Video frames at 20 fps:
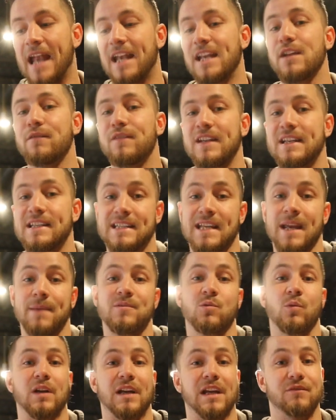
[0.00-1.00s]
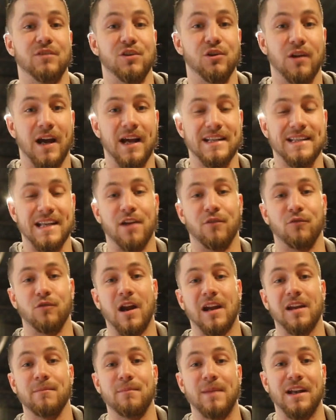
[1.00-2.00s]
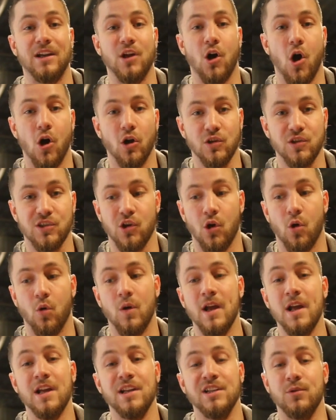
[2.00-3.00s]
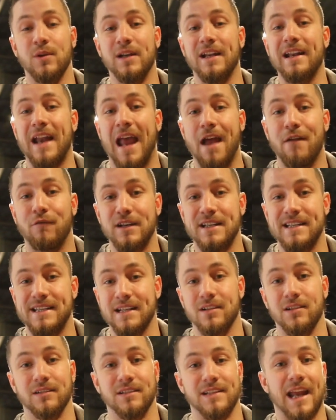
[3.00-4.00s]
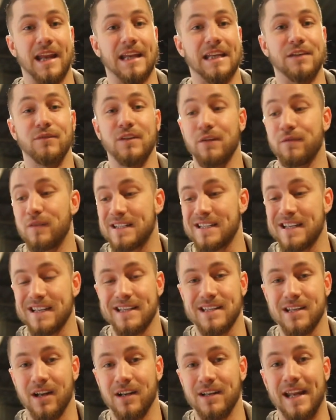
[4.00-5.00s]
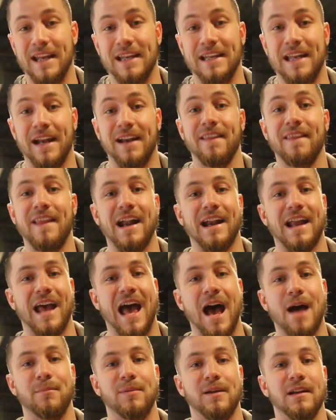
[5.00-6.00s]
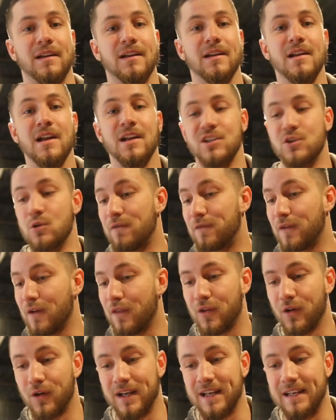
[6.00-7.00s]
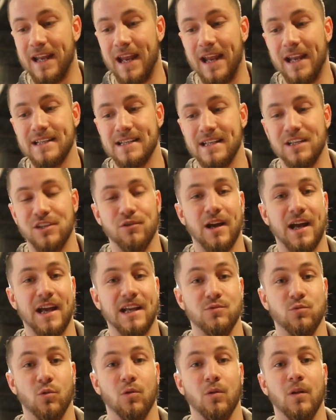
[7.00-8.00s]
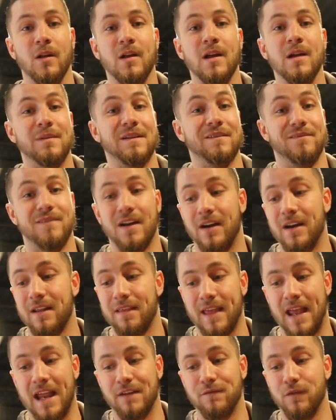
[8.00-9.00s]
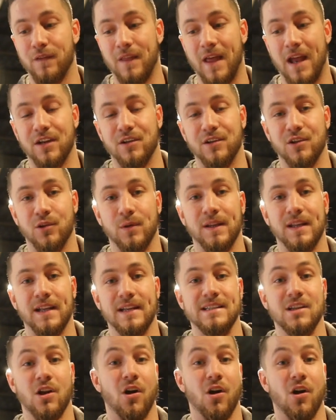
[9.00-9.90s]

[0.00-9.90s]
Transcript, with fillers: Any of these tips we're giving you guys, I recommend also doing it every single day, even if it's a Sunday. Get in that habit, do it for 30 days, and you guys will be very thankful that you're doing this.